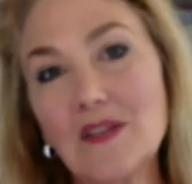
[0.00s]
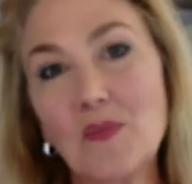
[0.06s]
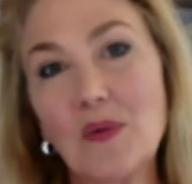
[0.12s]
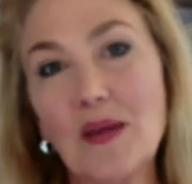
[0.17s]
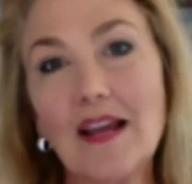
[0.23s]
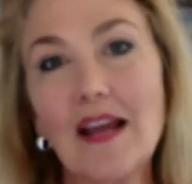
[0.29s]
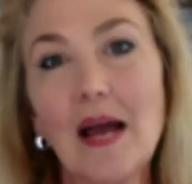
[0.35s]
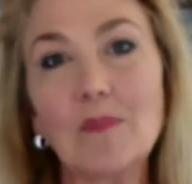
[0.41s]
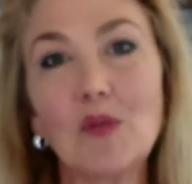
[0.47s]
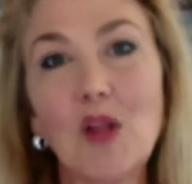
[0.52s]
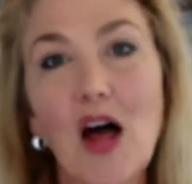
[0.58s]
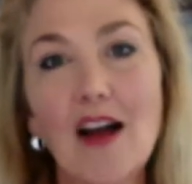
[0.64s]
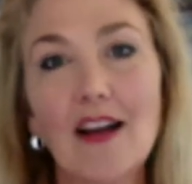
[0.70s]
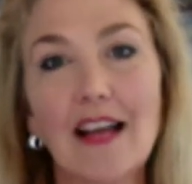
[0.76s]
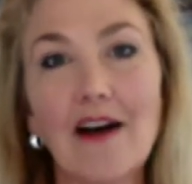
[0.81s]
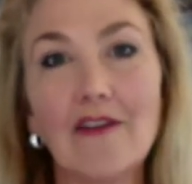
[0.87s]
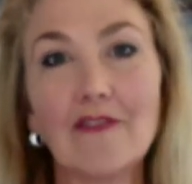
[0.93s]
a week, I
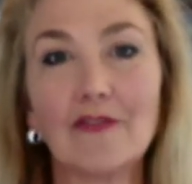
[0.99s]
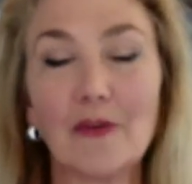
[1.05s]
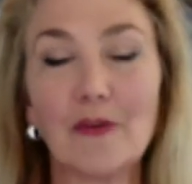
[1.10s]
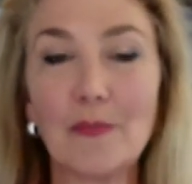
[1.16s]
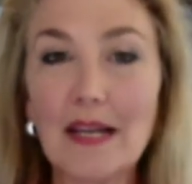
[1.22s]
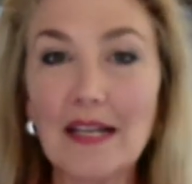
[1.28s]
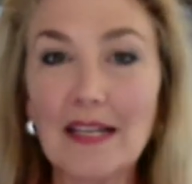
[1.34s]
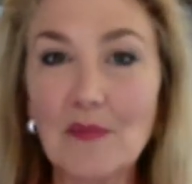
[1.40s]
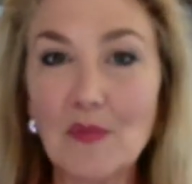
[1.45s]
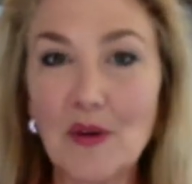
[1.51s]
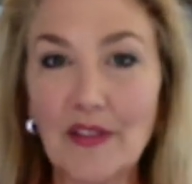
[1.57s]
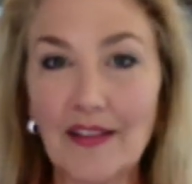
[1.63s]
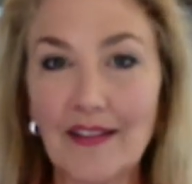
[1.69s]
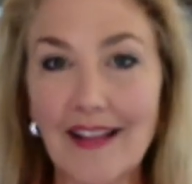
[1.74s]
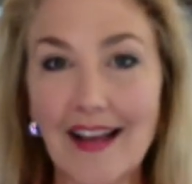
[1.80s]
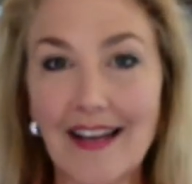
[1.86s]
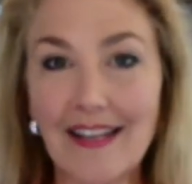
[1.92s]
block out for meeting with
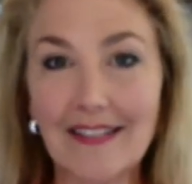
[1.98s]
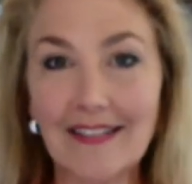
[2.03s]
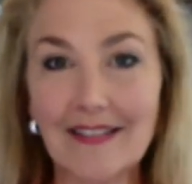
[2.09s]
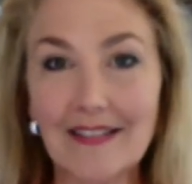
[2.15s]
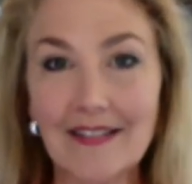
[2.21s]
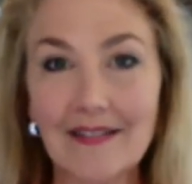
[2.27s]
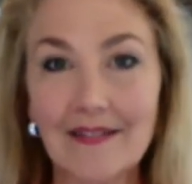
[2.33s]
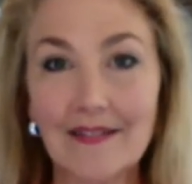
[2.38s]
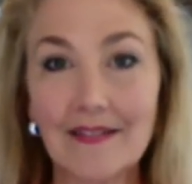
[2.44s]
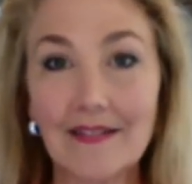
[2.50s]
clients.